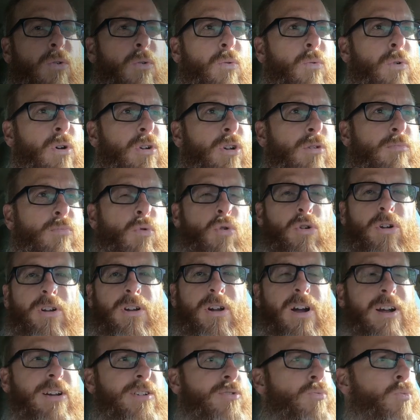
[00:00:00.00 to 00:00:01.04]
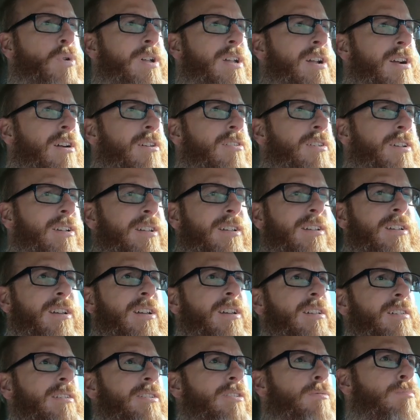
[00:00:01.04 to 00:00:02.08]
Well, good morning guys. We are in
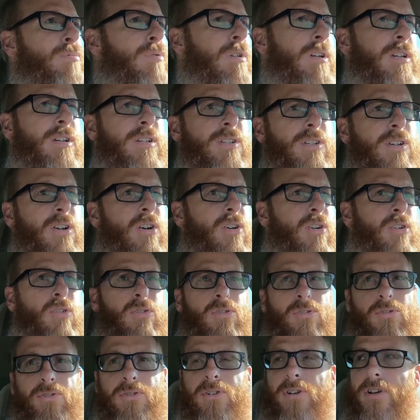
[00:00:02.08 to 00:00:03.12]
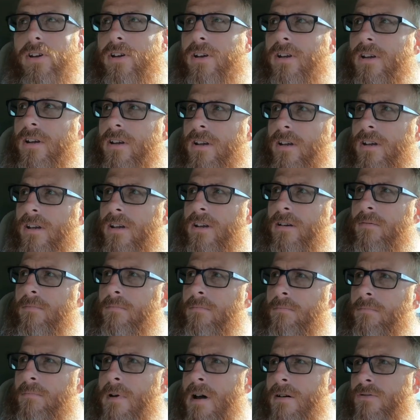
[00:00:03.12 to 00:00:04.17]
a little place called
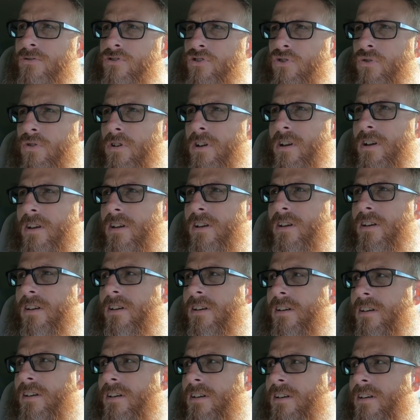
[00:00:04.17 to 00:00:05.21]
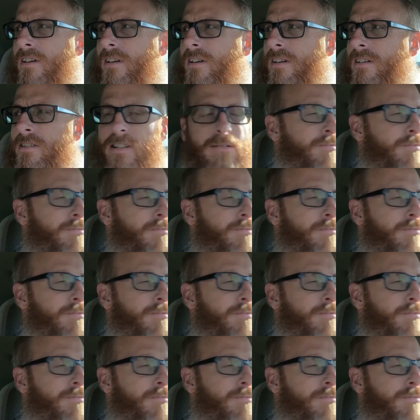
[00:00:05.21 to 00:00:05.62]
Mount Joy. Yep. Is that